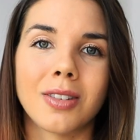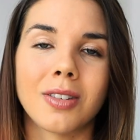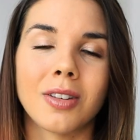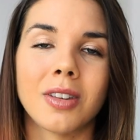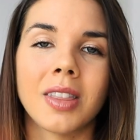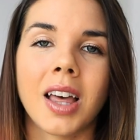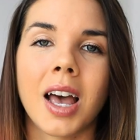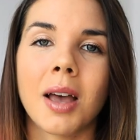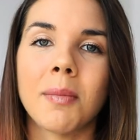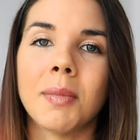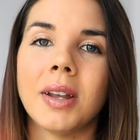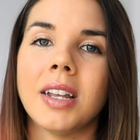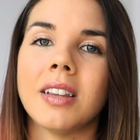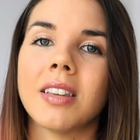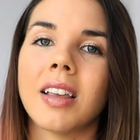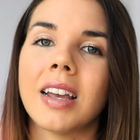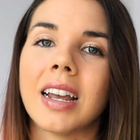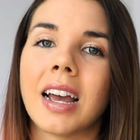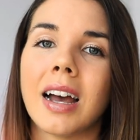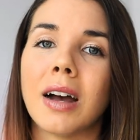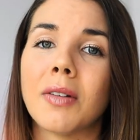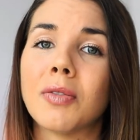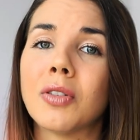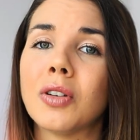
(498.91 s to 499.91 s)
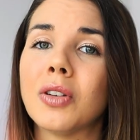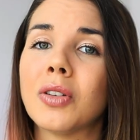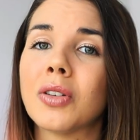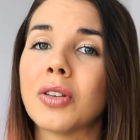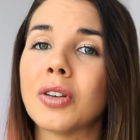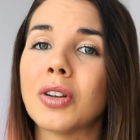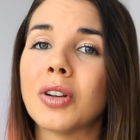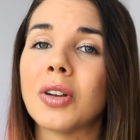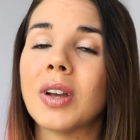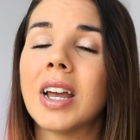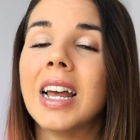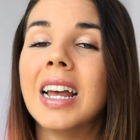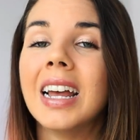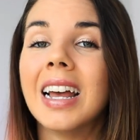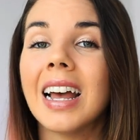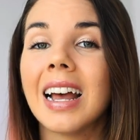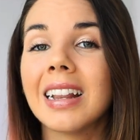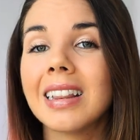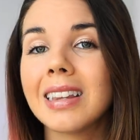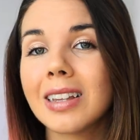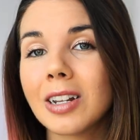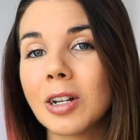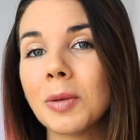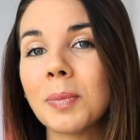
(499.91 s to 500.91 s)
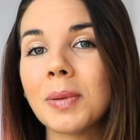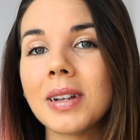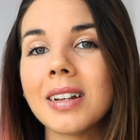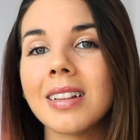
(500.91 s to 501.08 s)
So that means I have to do a little